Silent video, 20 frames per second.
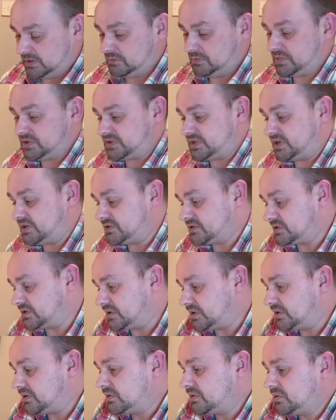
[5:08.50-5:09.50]

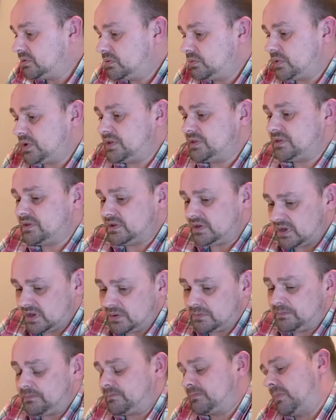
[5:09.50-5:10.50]
potentially win the
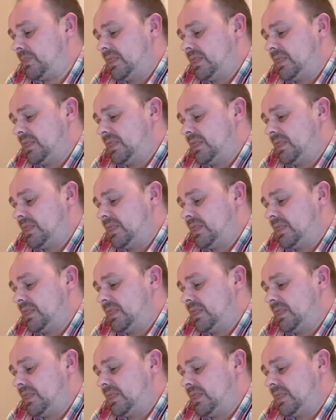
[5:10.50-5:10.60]
game.